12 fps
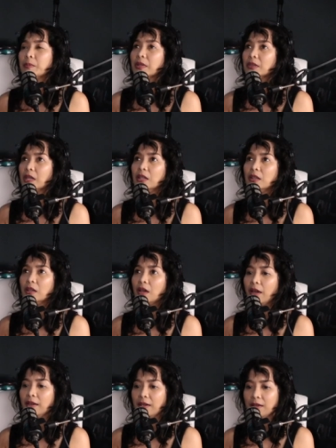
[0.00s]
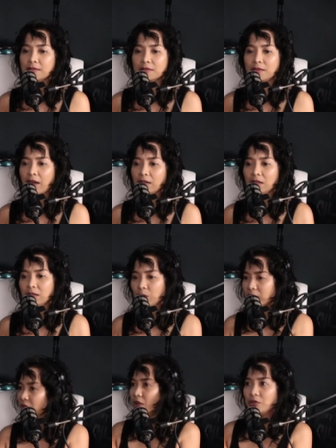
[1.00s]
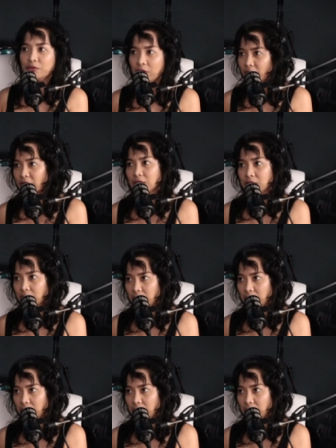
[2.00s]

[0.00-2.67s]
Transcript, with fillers: But then I guess that it was controversial.